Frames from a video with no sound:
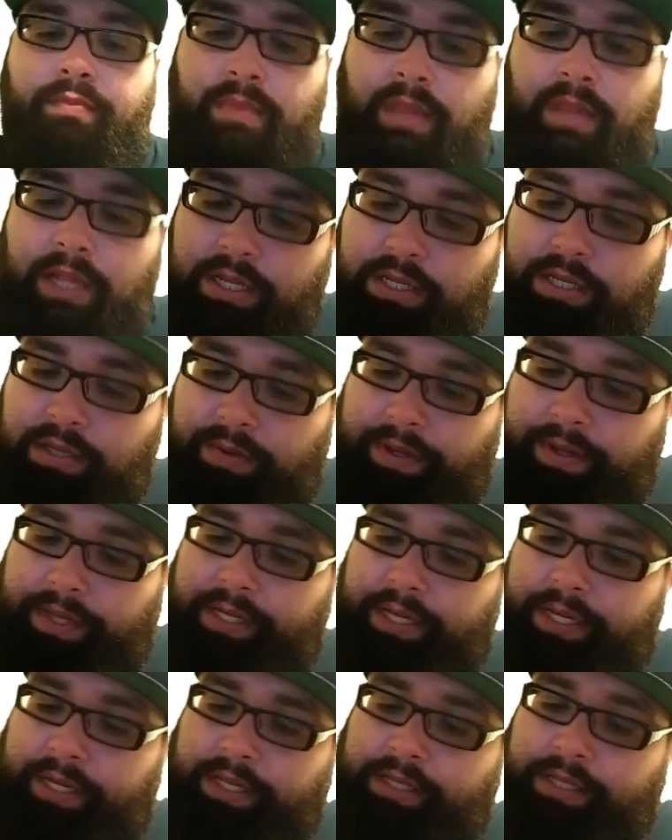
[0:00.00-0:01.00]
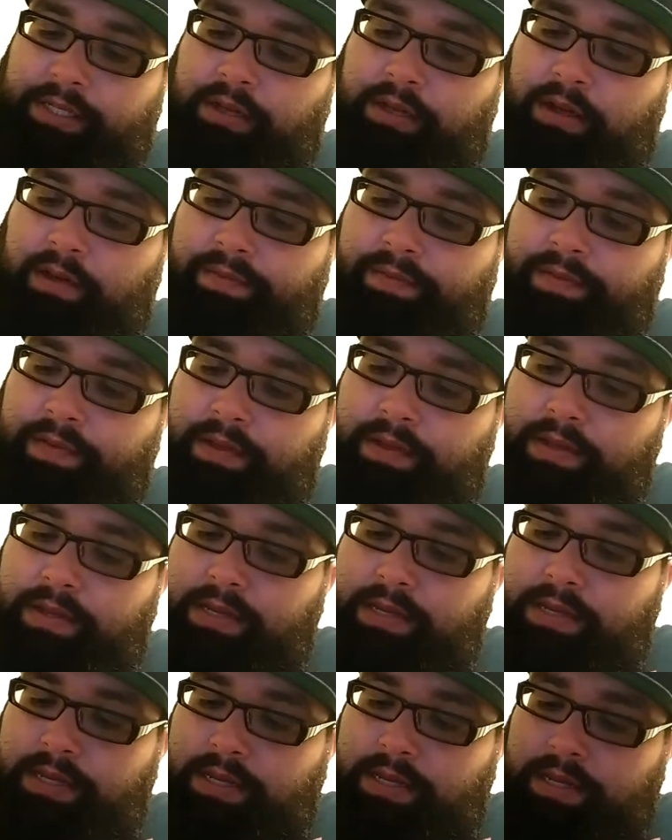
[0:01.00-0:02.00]
go ahead and take this off.
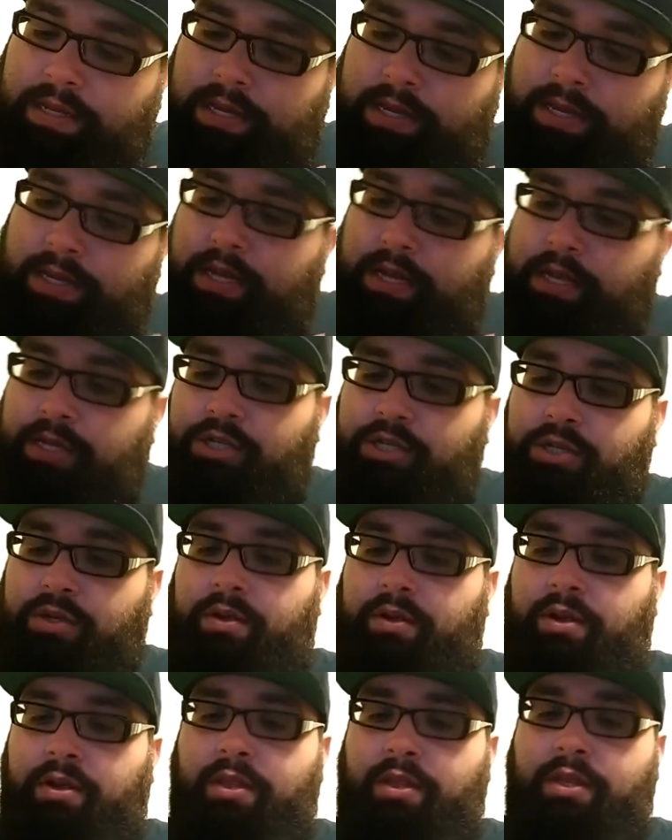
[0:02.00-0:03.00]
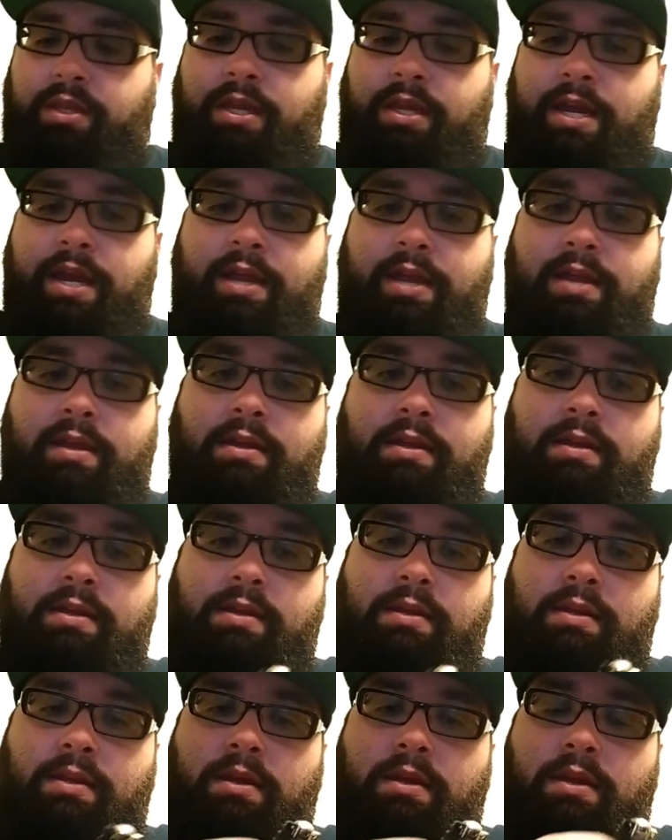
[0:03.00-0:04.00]
Show you all the deck.
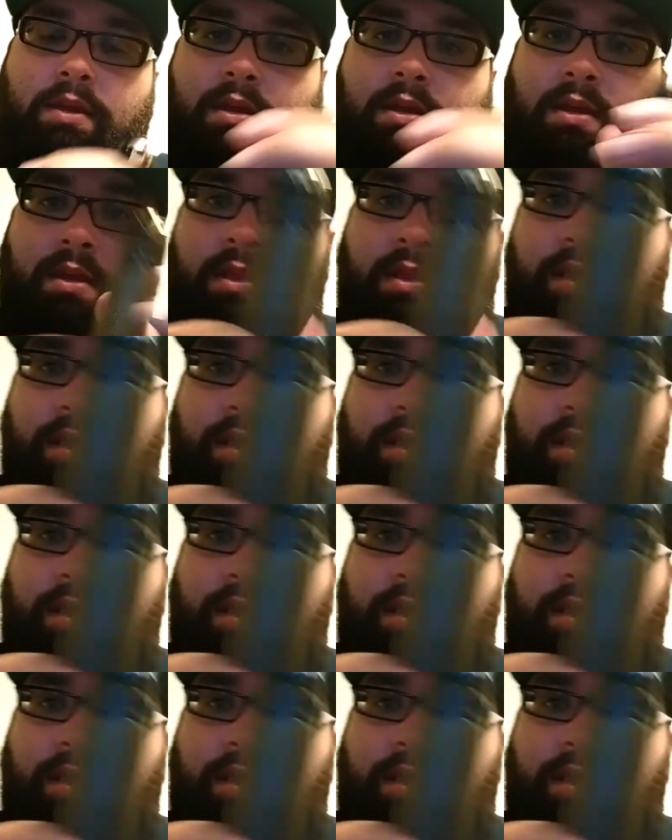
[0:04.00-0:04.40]
This is what